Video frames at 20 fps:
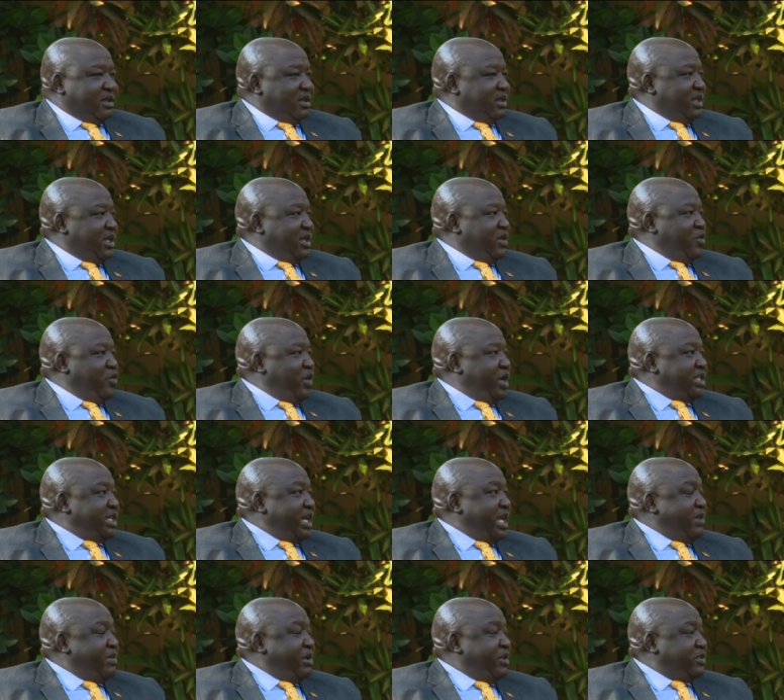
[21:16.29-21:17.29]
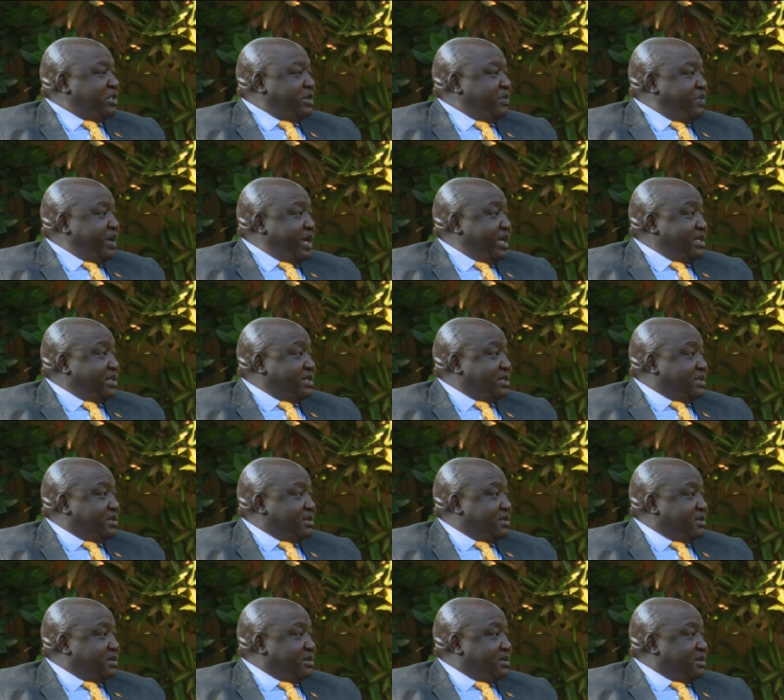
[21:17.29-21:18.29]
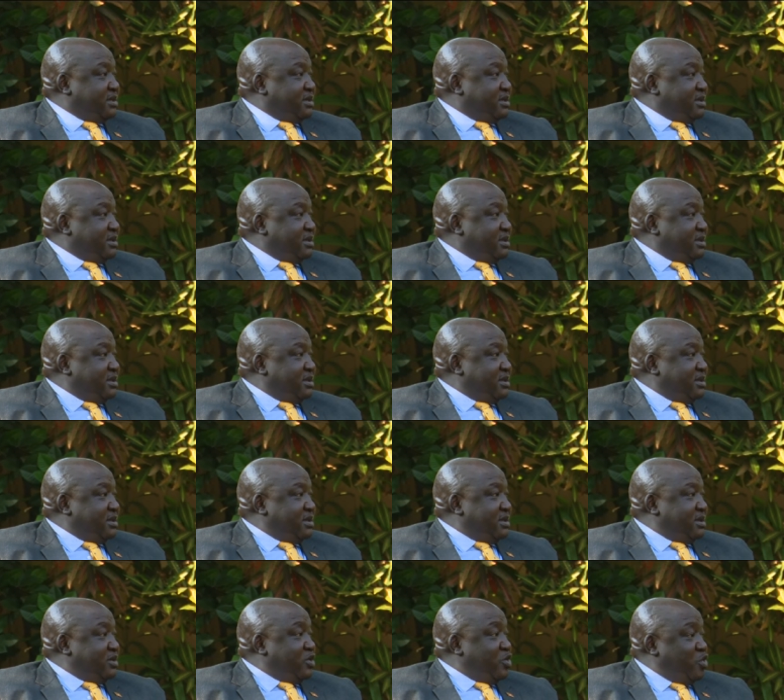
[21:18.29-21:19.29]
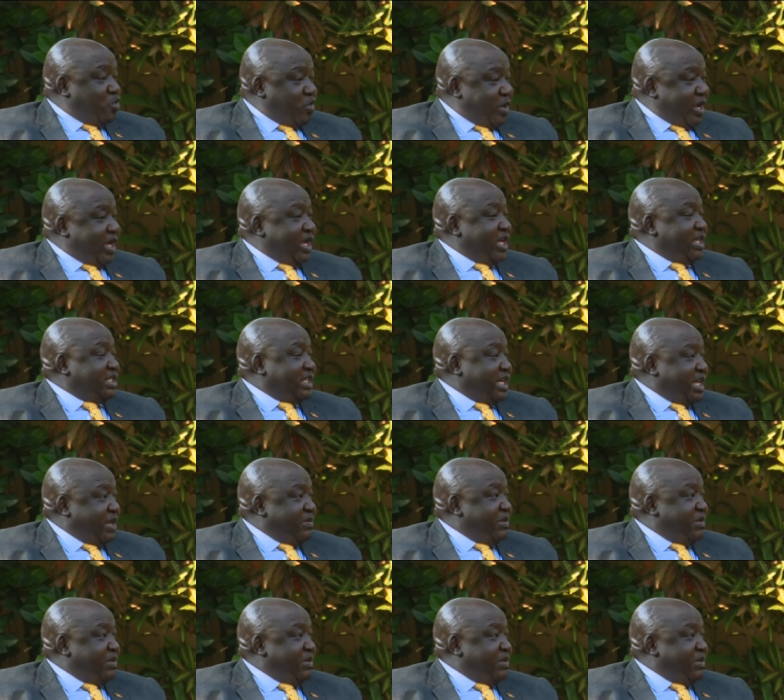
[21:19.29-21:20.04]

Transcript: The, where's the element of surprise? Where is the